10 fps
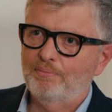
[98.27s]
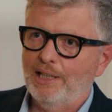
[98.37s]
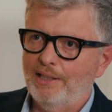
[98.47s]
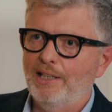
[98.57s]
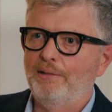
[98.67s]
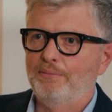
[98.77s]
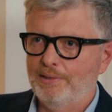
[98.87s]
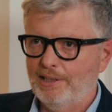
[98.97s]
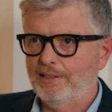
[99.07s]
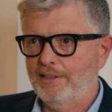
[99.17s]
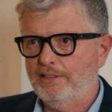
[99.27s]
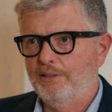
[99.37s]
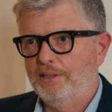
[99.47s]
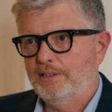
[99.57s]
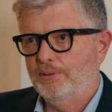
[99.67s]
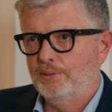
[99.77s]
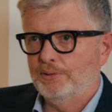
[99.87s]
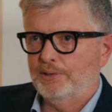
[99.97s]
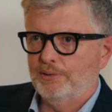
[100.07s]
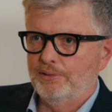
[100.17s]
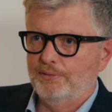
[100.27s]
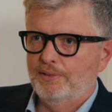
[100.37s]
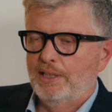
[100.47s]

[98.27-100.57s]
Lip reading: paid up, and so it's all sort of.